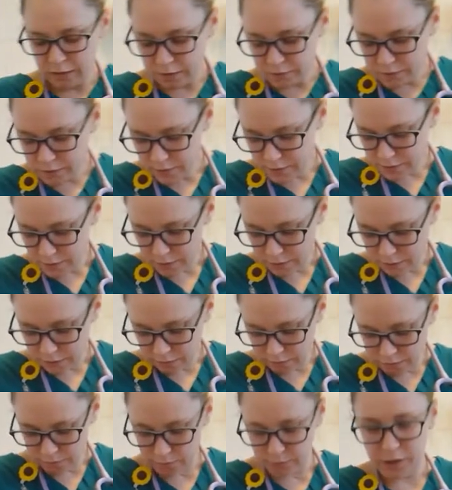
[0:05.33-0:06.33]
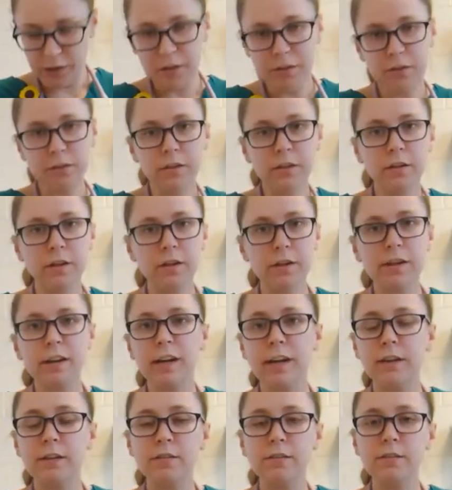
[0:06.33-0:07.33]
to start off with.
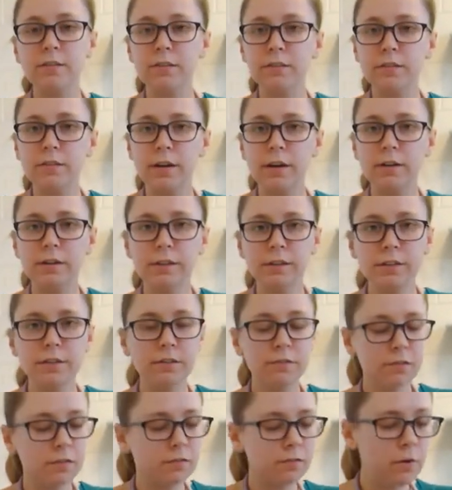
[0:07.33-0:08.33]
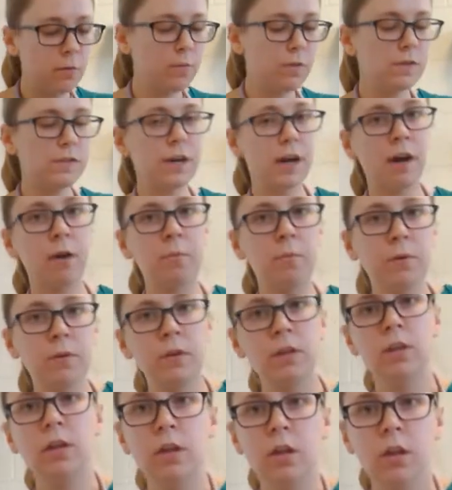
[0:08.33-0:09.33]
Okay, so starting over from the top.
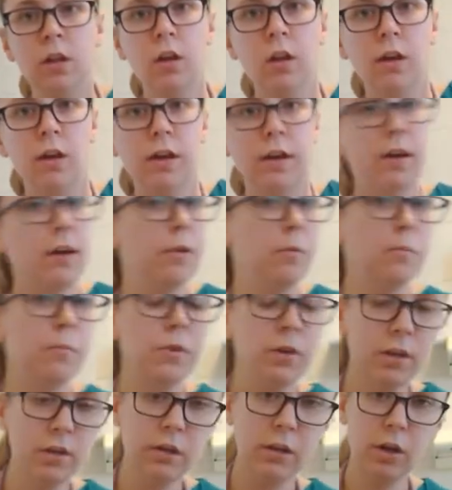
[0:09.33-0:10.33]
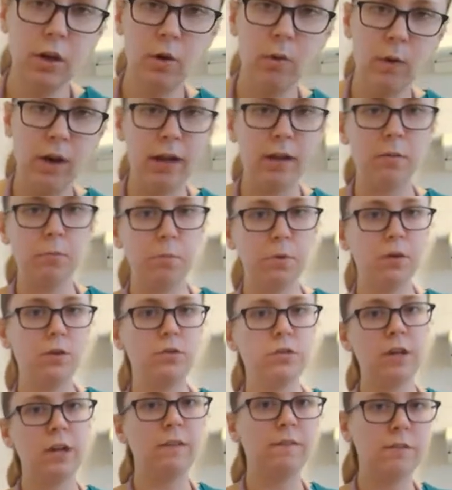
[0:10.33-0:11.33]
Co-wipe,
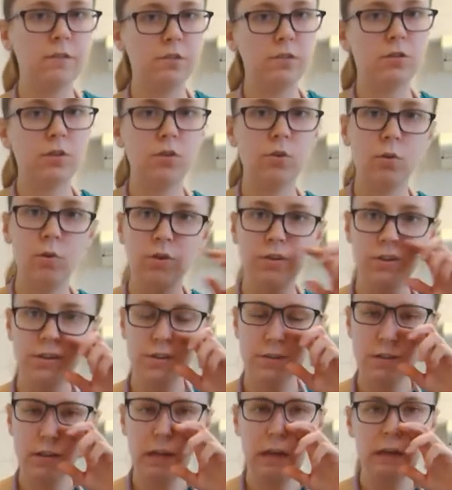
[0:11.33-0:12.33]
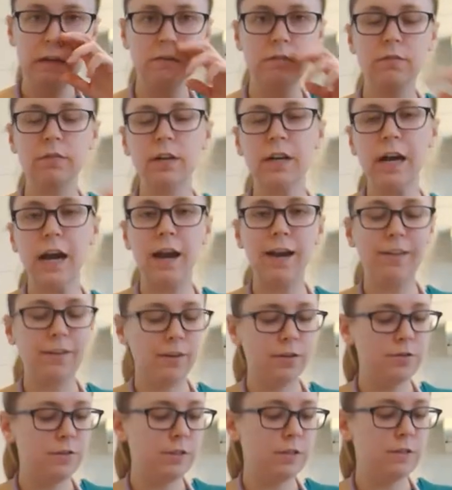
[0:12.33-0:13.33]
check physician orders and for
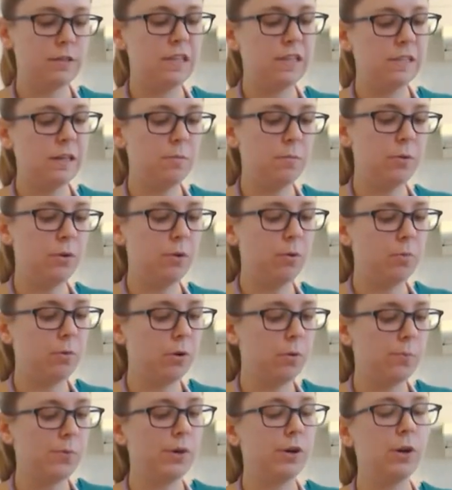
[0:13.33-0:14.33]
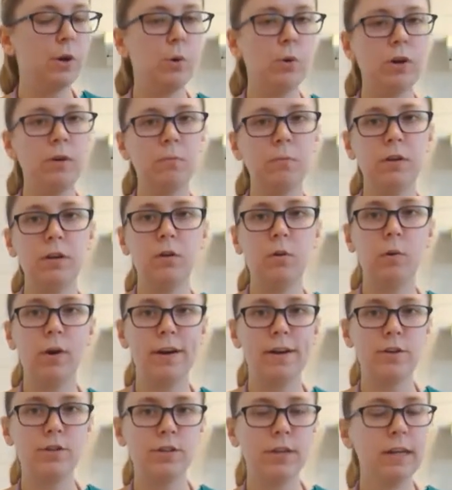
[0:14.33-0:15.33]
allergies, assemble appropriate equipment,
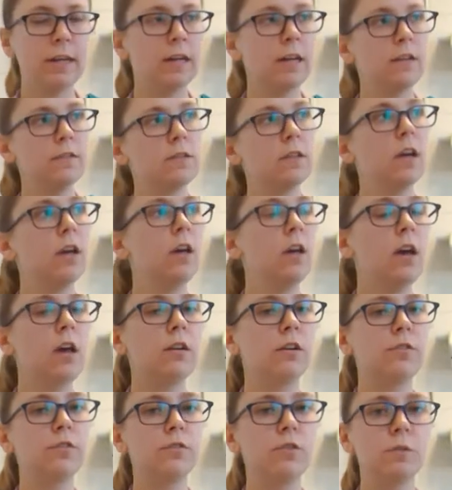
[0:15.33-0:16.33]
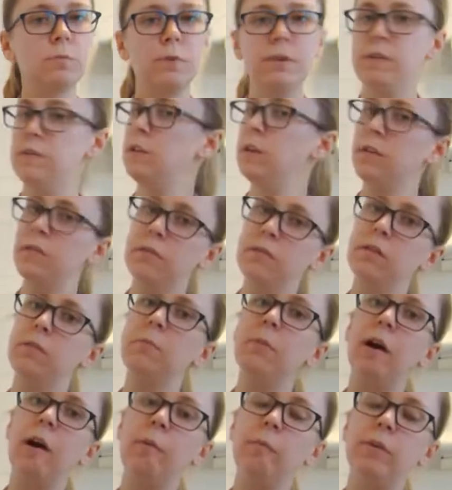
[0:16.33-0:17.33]
wash hands, introduce myself to
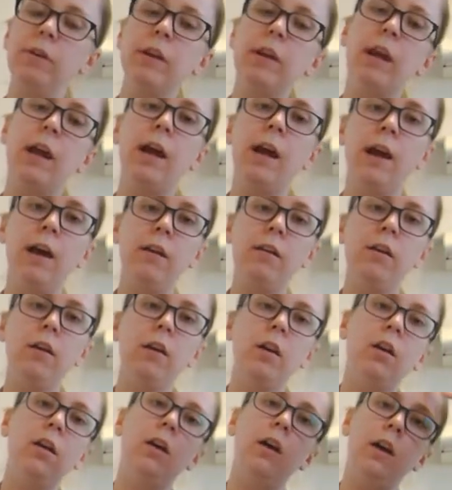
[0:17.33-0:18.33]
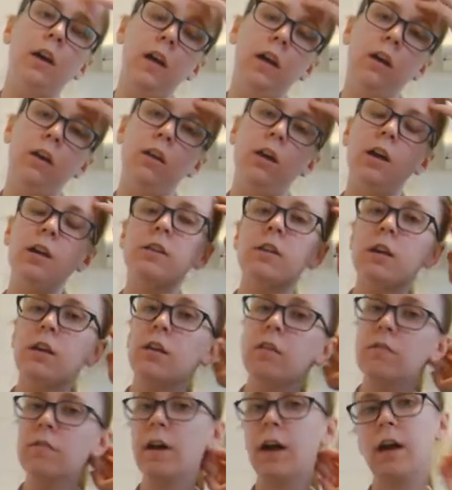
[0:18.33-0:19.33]
mom and dad, and
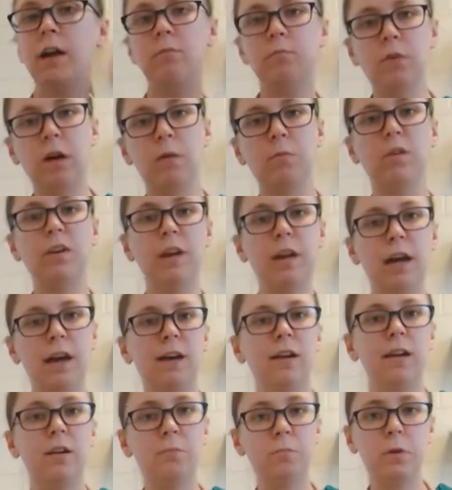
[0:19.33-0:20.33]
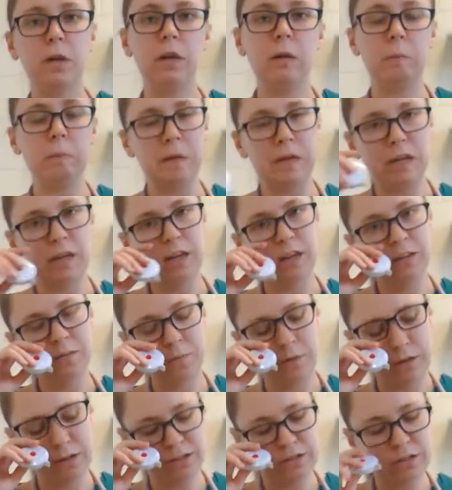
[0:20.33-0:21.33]
identify mom and dad and baby,
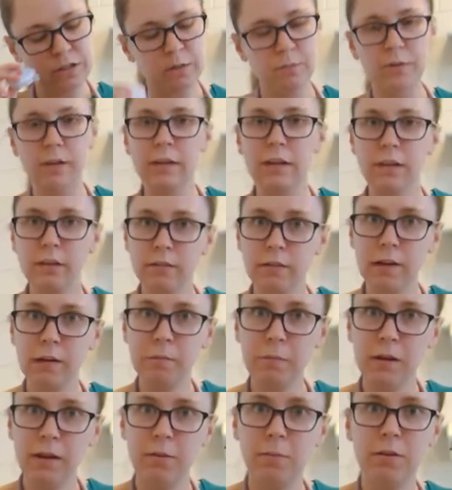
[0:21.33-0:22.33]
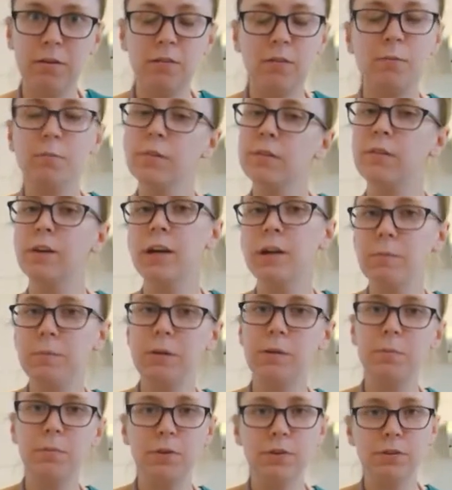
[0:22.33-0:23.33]
making sure I'm taking the right baby from the right
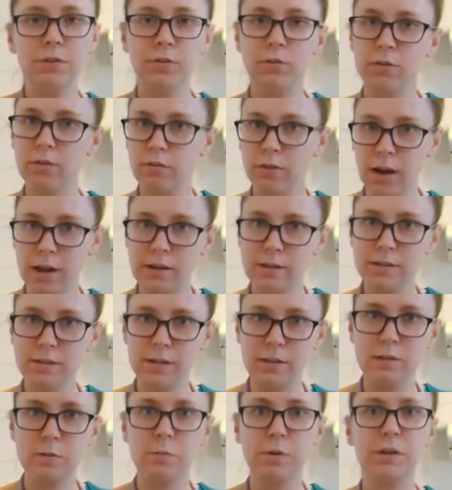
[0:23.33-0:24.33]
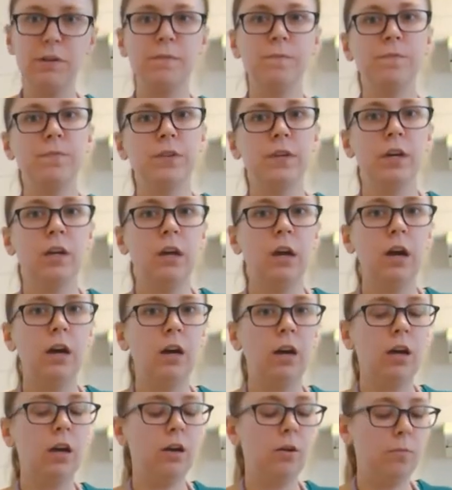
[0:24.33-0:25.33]
people to do the right assessment.
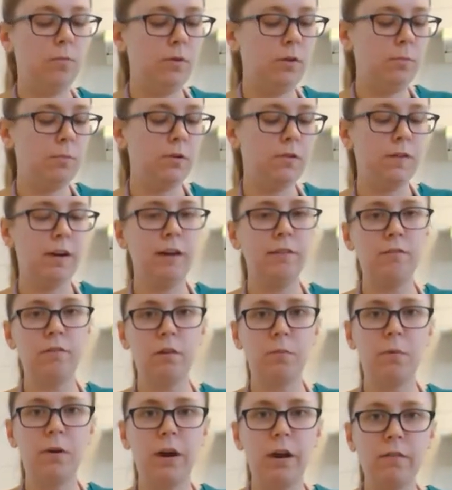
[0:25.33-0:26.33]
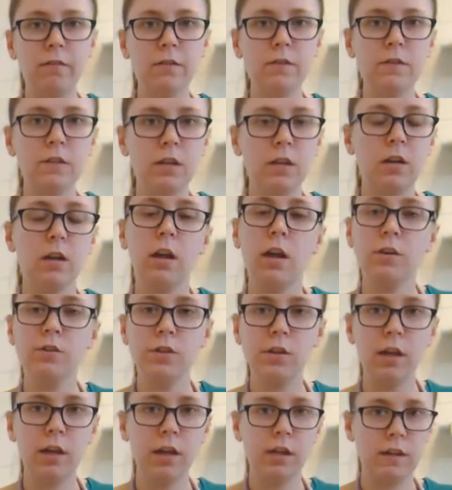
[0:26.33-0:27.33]
Provide for privacy and
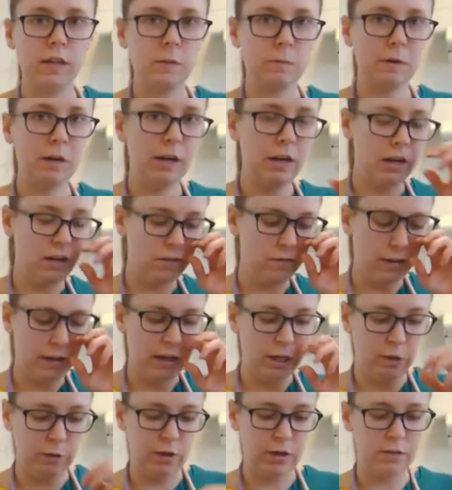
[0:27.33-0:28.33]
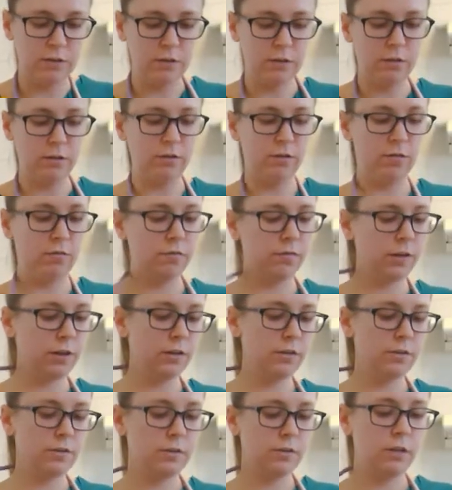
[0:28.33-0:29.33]
educate, explain, and evaluate. So
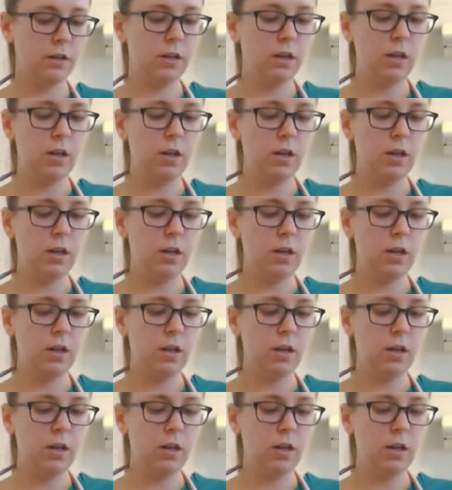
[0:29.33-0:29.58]
first,